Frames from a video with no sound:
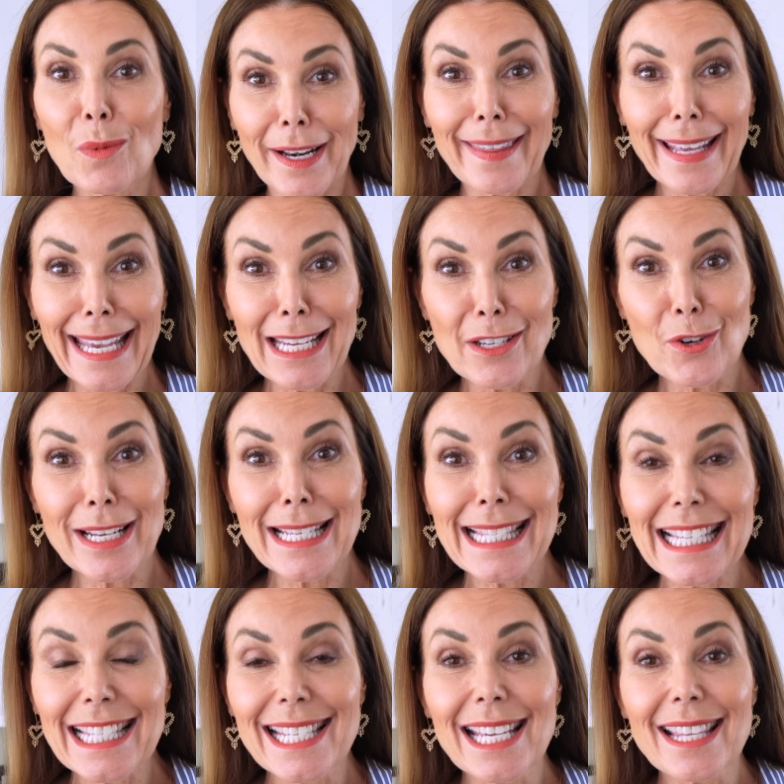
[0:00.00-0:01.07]
one of the key trends
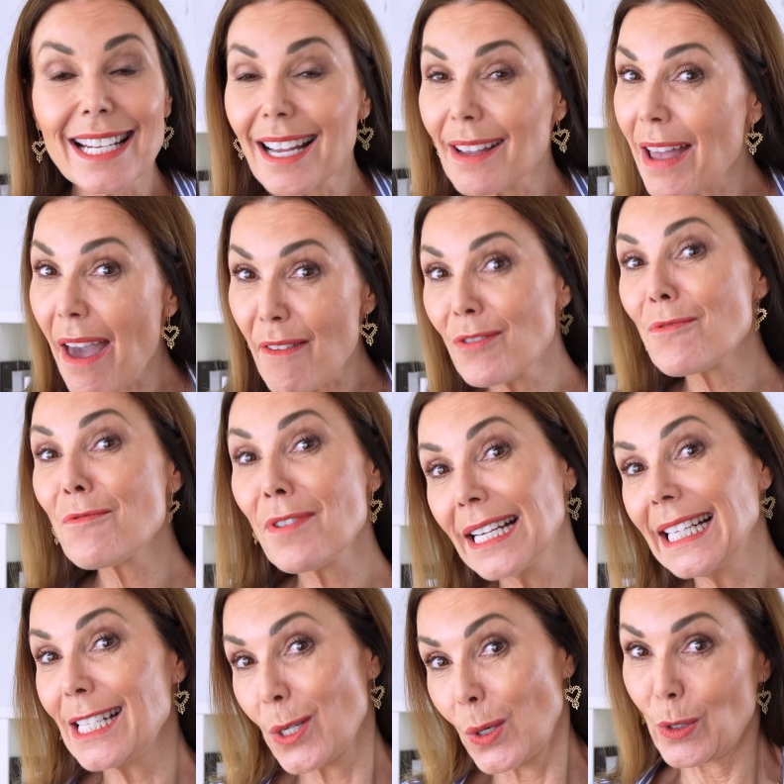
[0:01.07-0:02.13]
this year that I haven't
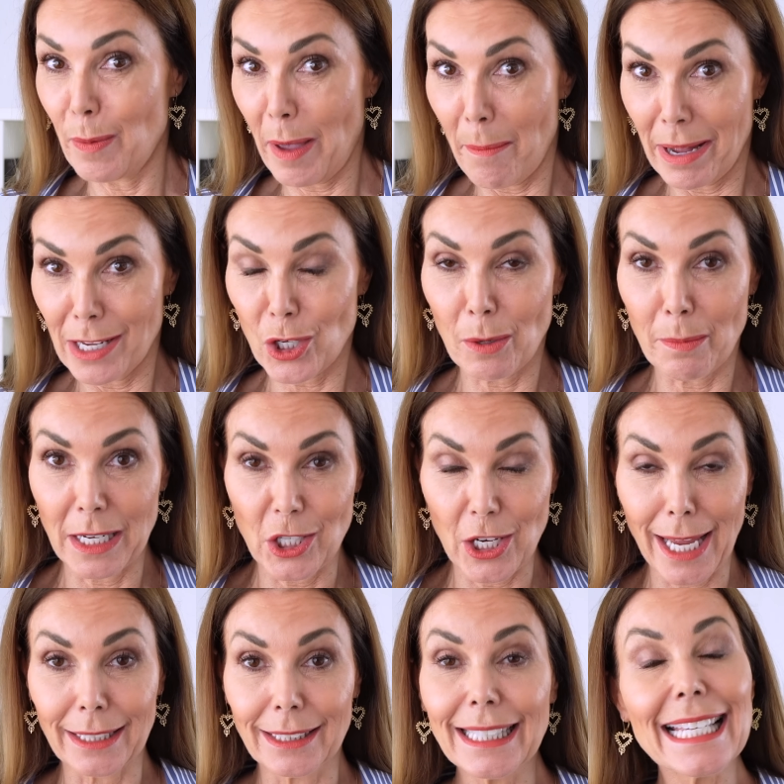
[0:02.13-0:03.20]
really talked about much on my
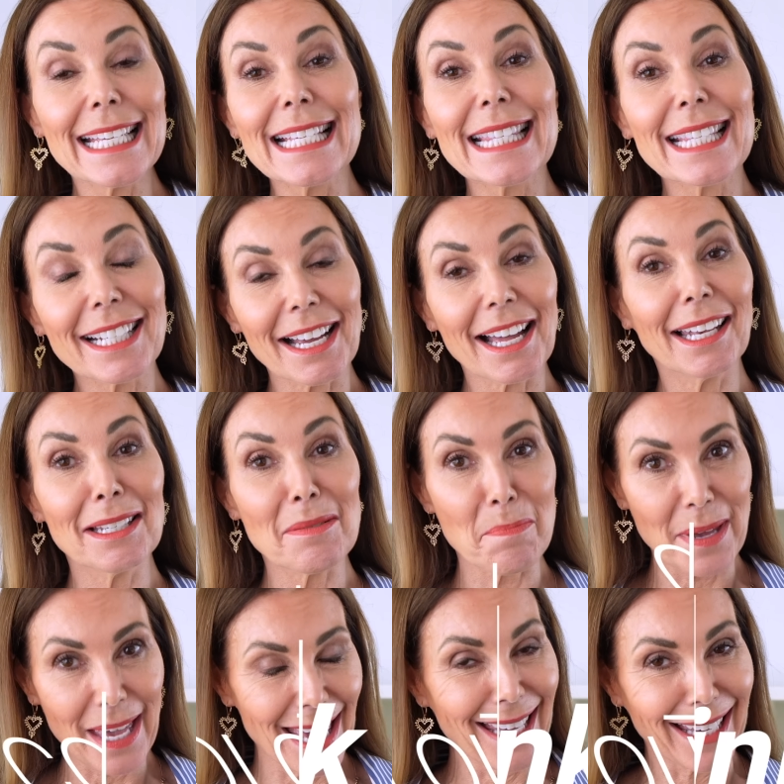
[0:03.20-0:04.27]
channel is the color
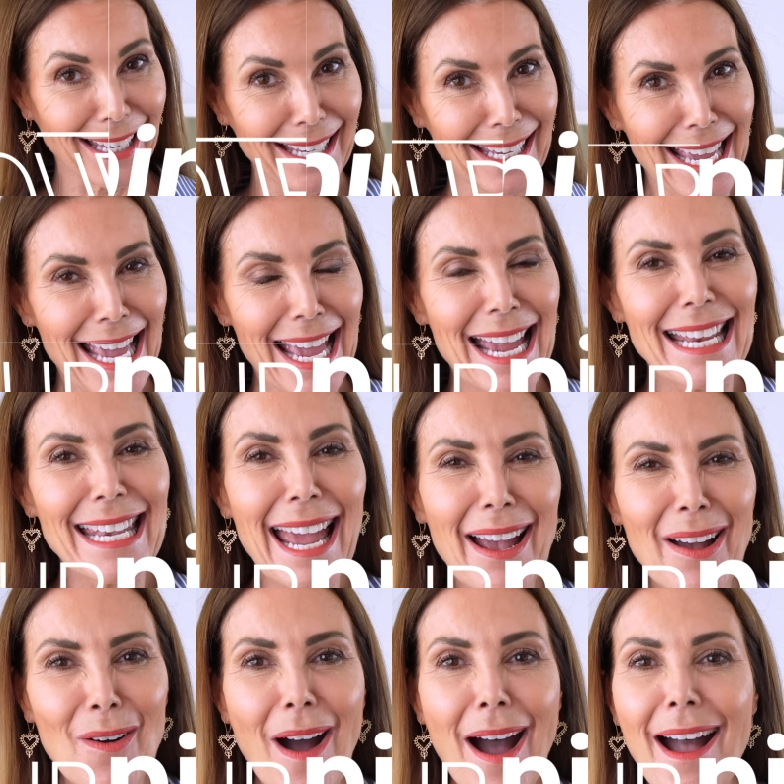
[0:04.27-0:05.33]
pink.
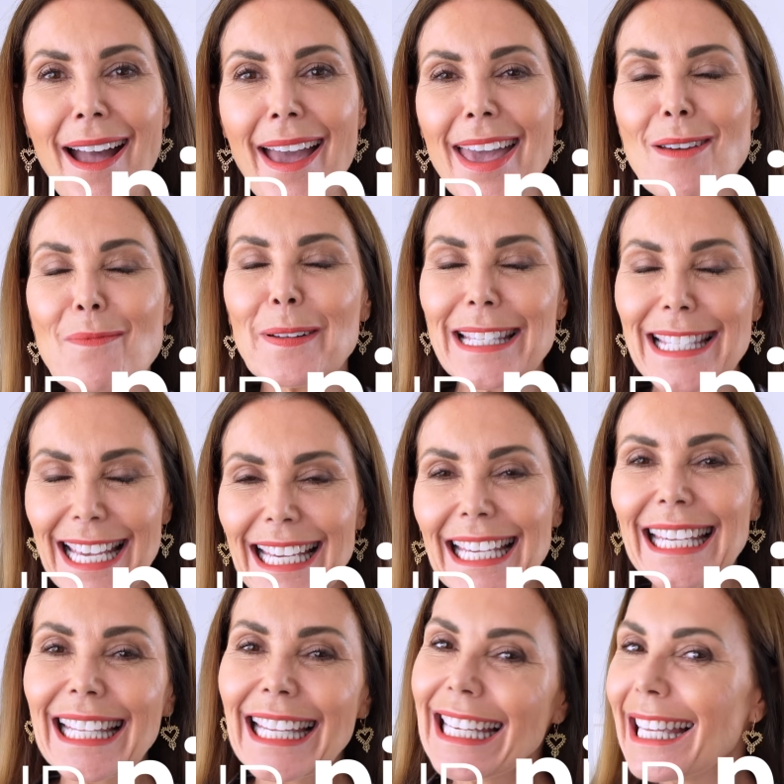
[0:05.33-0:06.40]
Now, I
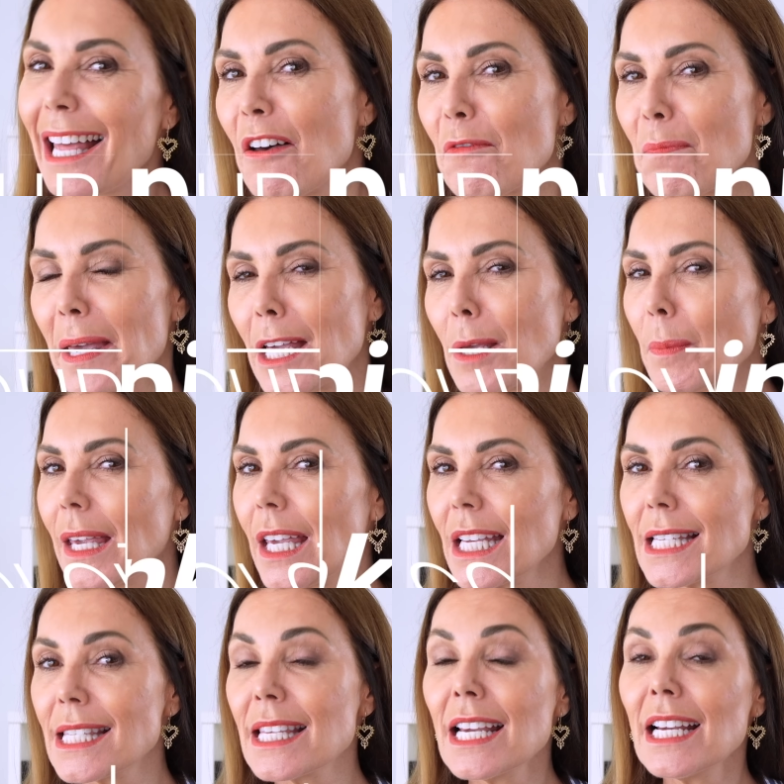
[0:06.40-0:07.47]
particularly love pink
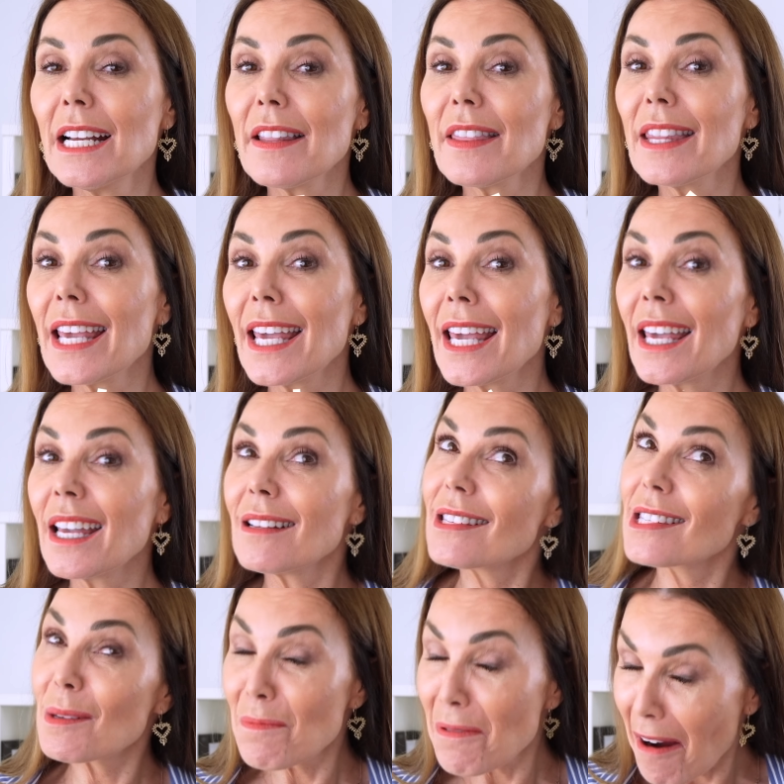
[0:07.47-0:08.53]
because there,
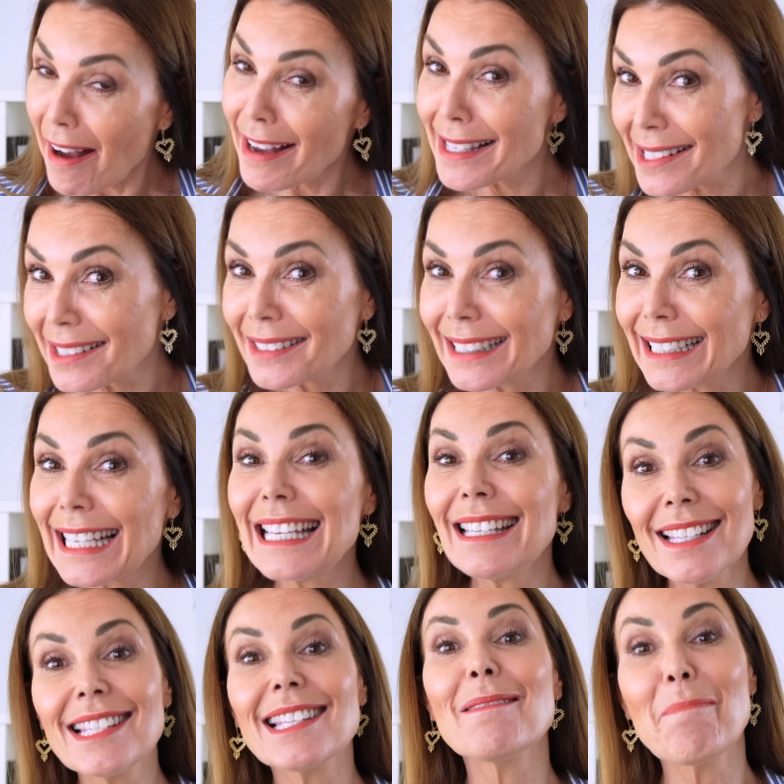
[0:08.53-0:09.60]
surprisingly,
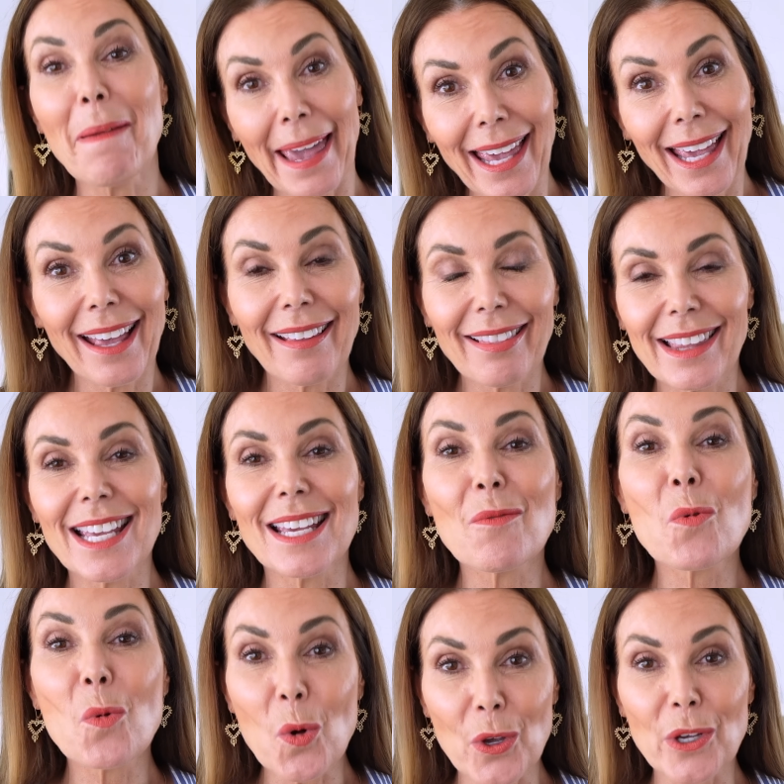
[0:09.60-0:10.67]
is a pink that
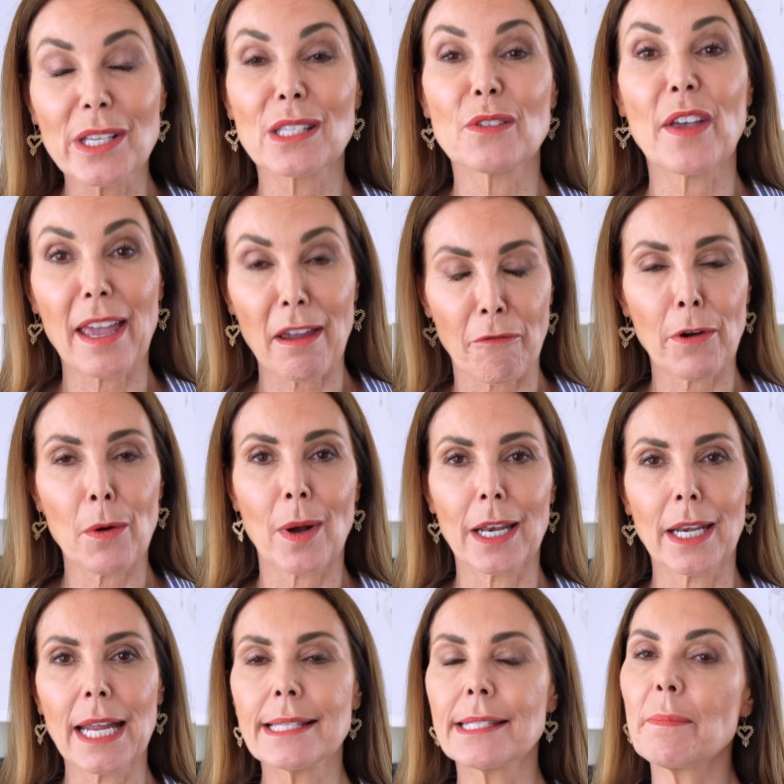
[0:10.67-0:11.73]
works for
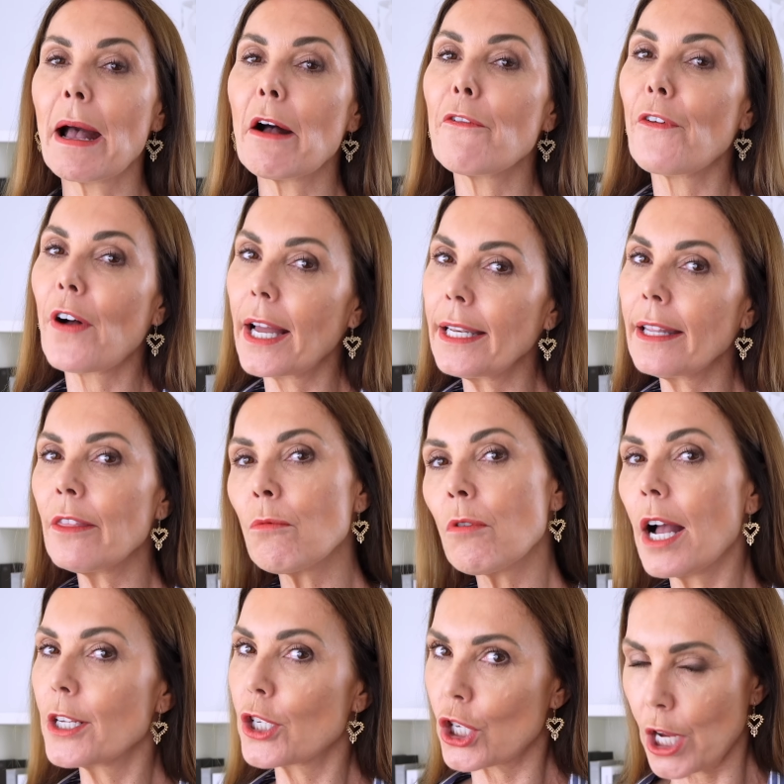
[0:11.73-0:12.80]
everyone. It's about finding the
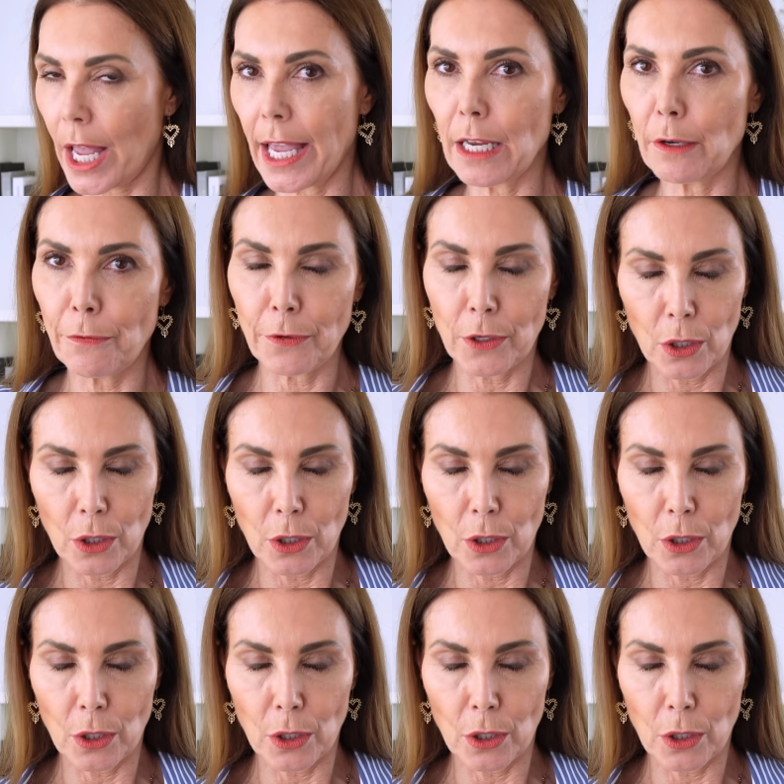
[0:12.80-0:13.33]
right shade for